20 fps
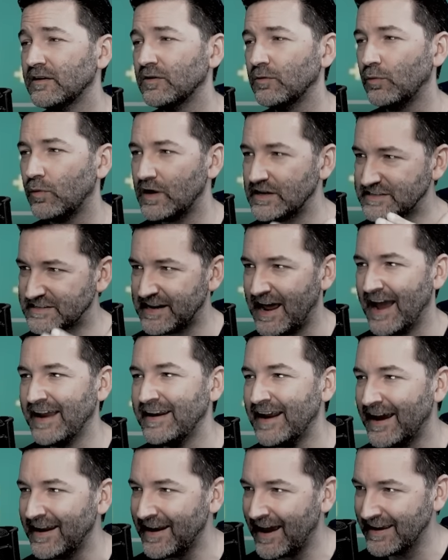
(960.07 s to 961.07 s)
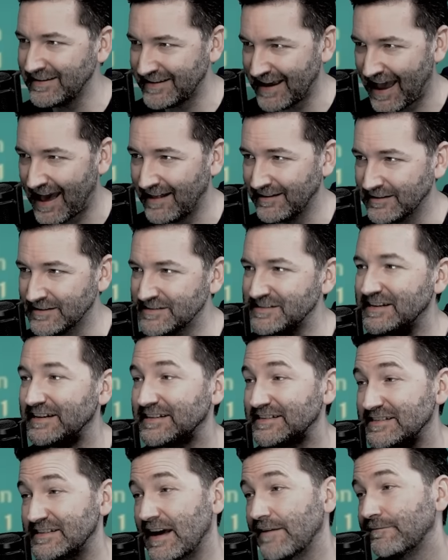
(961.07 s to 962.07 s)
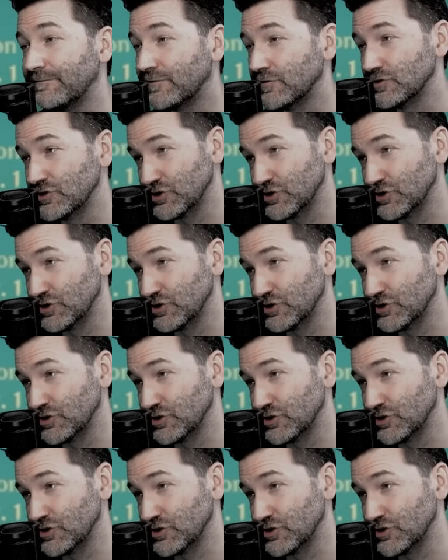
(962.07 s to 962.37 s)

was 999 talents except for